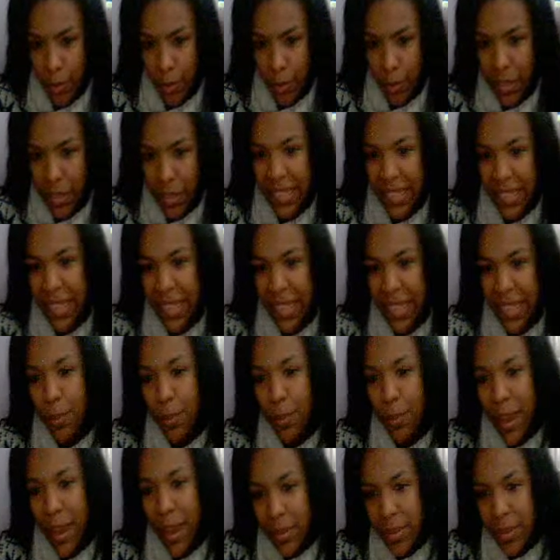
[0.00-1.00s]
to sit
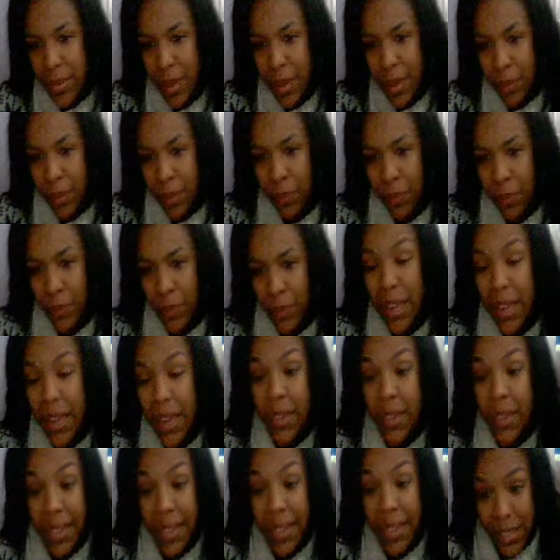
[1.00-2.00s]
around him and
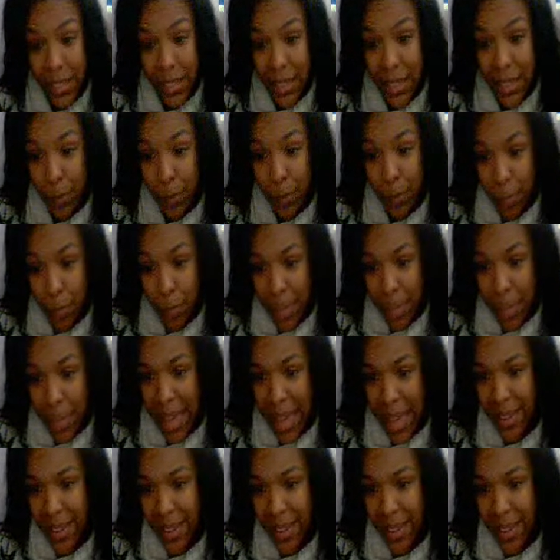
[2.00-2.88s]
listen to him play.